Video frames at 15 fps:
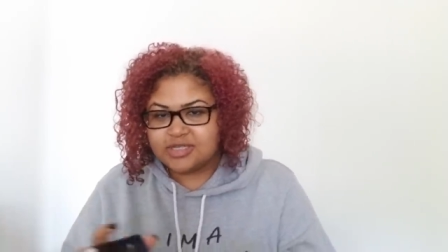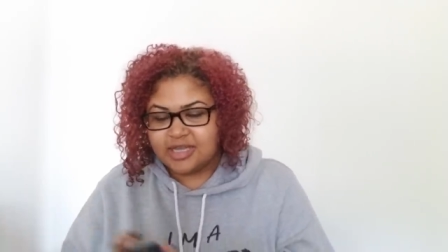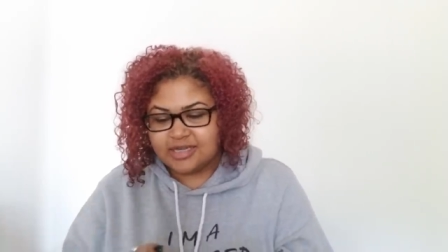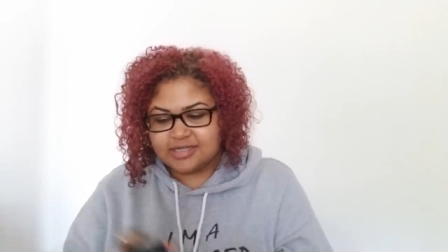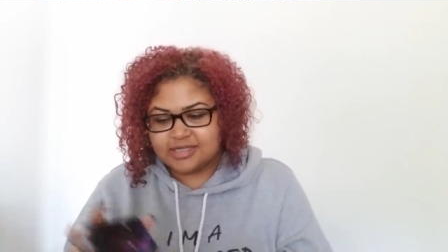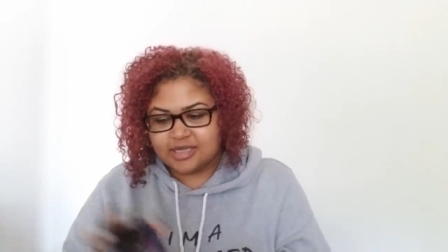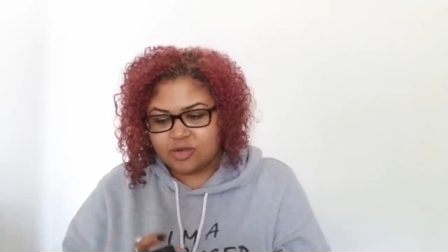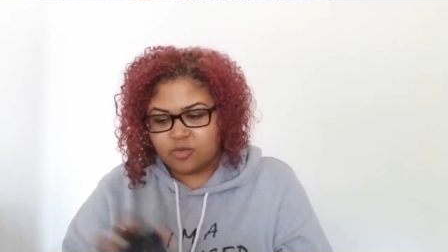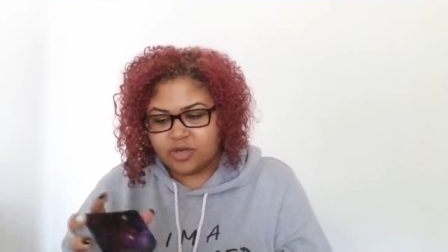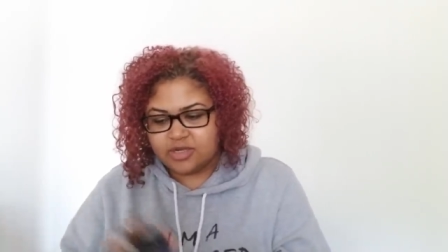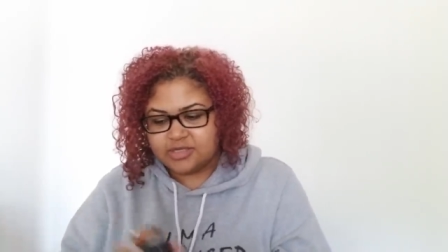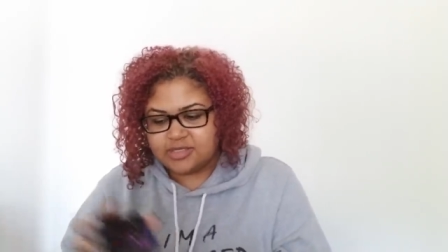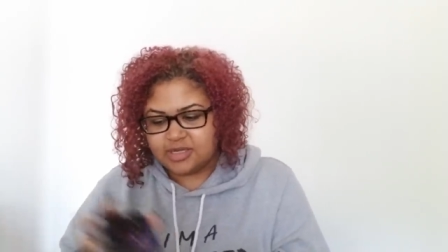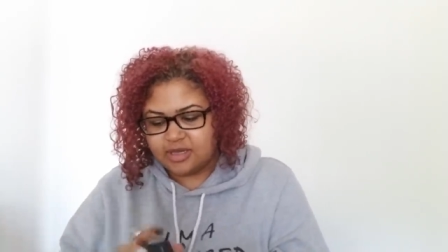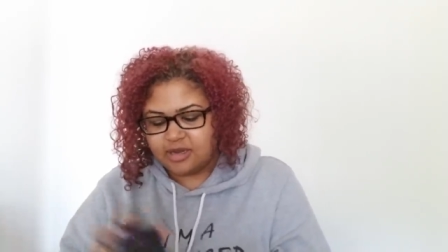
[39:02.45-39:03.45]
can't stand
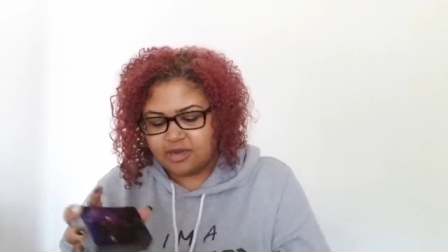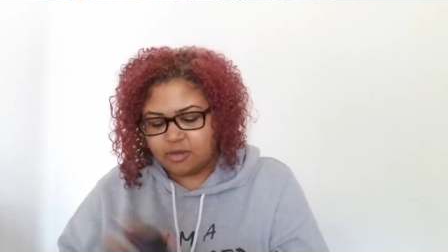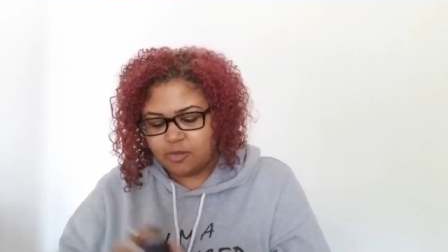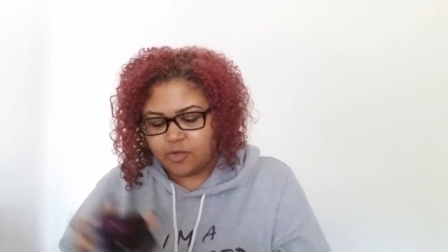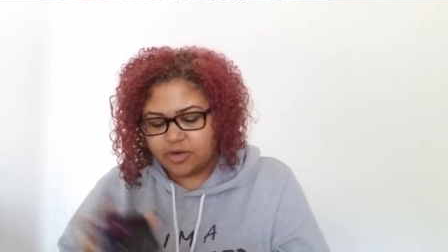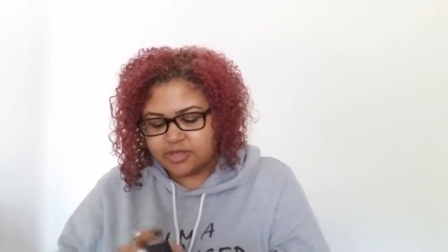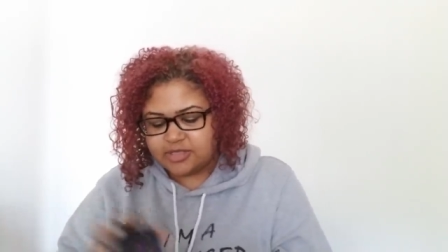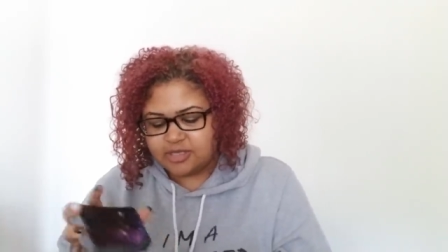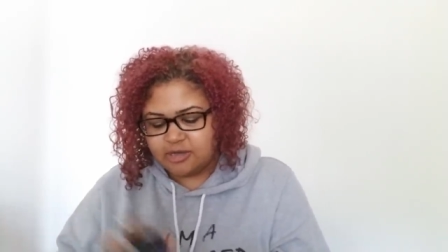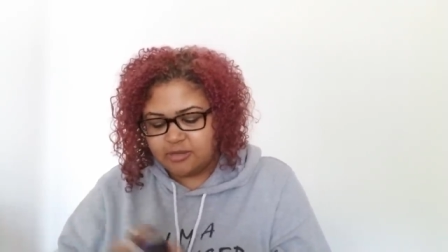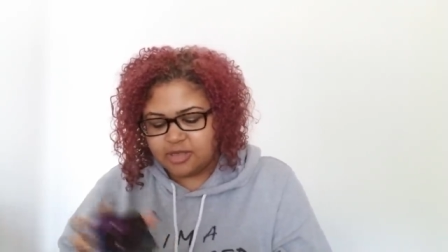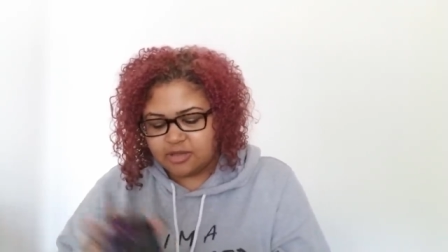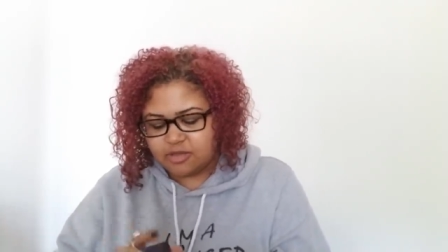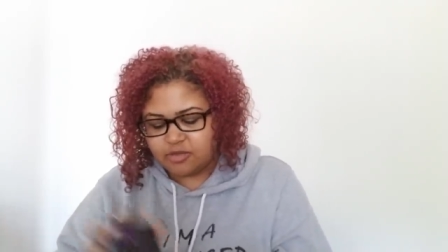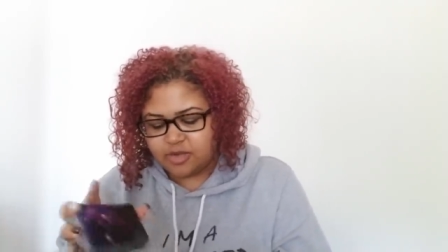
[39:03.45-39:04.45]
witnessing it anymore. Time
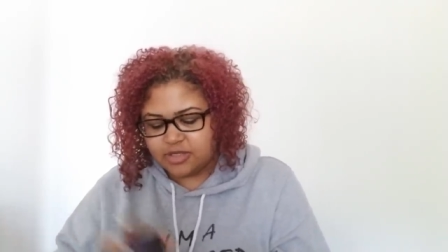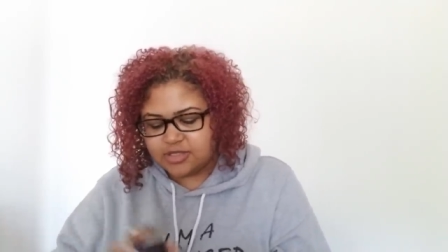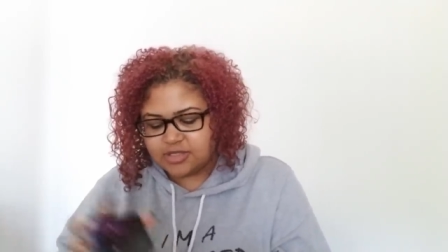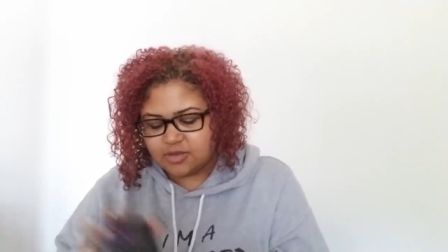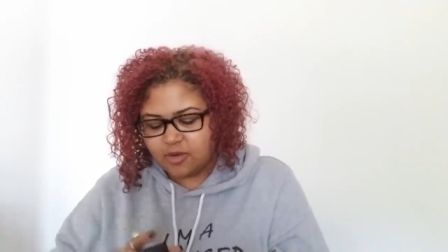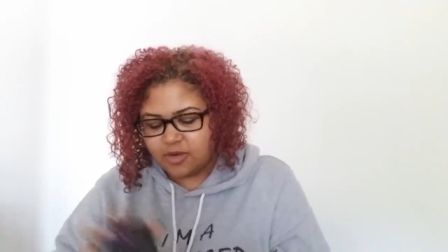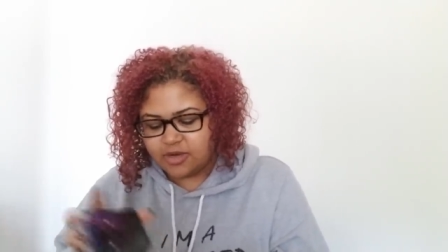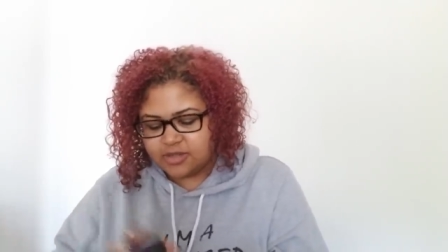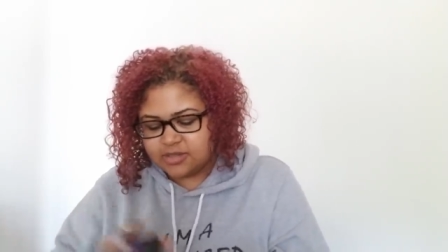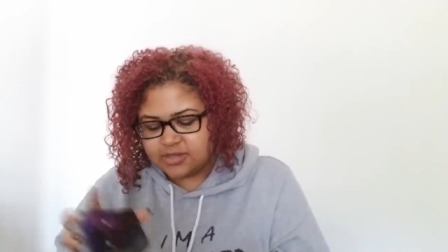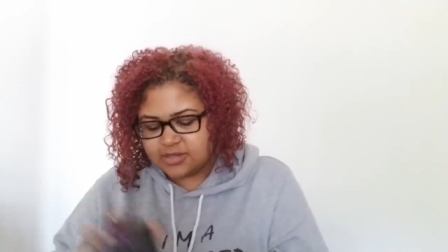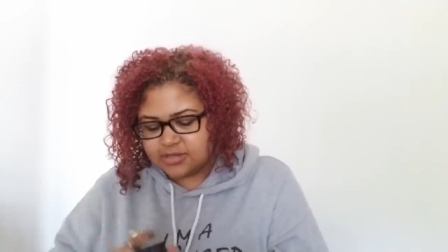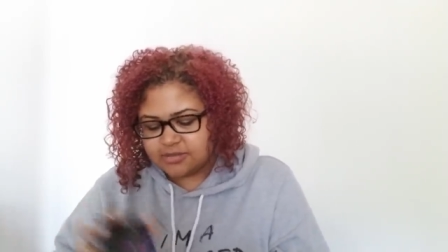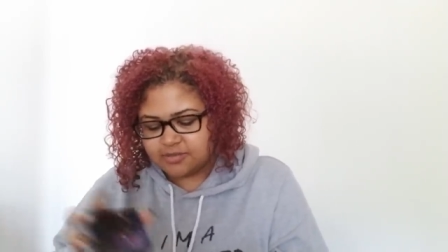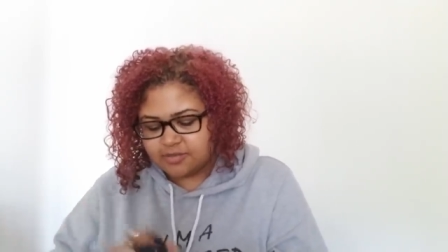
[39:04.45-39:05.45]
about the Three of Swords